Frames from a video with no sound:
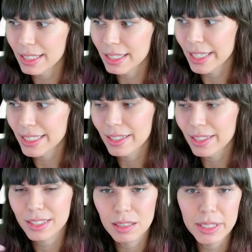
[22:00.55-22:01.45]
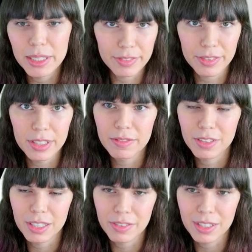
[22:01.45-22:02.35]
and that sound's going to be different
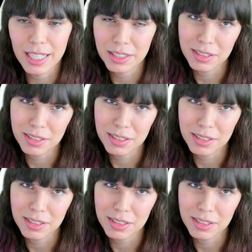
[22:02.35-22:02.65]
for different letters,